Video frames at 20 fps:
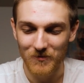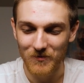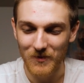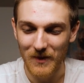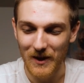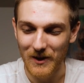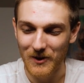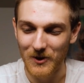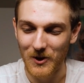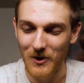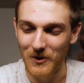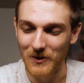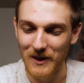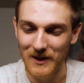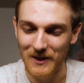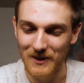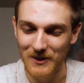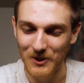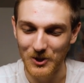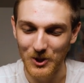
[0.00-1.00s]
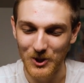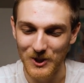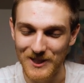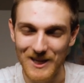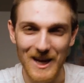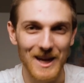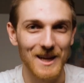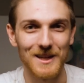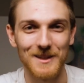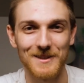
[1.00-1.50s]
I don't know, like a little
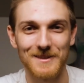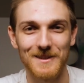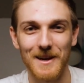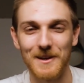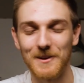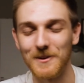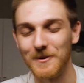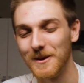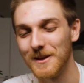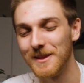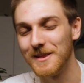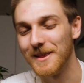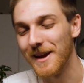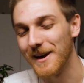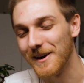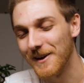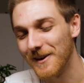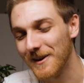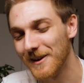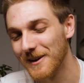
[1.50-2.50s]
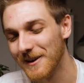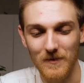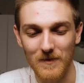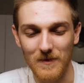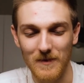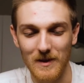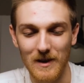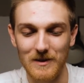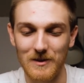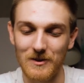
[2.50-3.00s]
data center in there
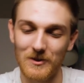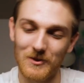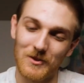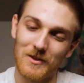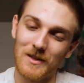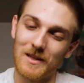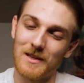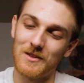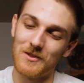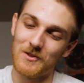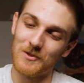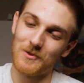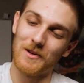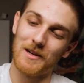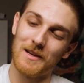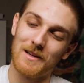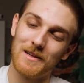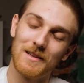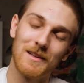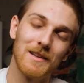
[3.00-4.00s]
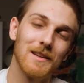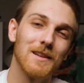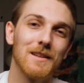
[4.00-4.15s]
until you get into a